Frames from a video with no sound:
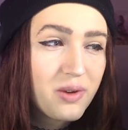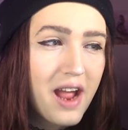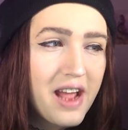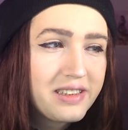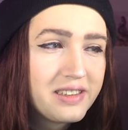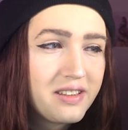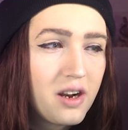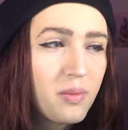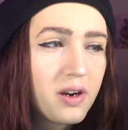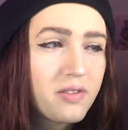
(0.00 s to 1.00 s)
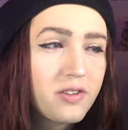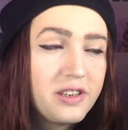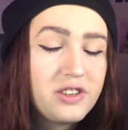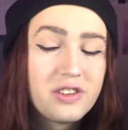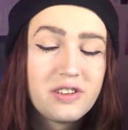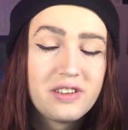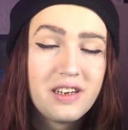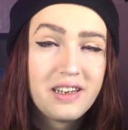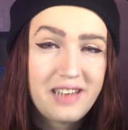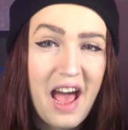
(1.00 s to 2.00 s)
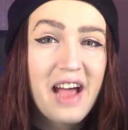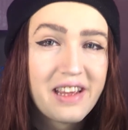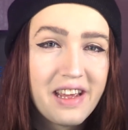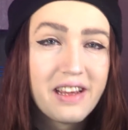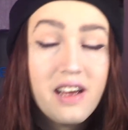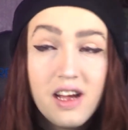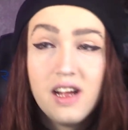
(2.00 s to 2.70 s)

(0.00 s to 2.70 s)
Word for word: where X is the number of creatures attacking.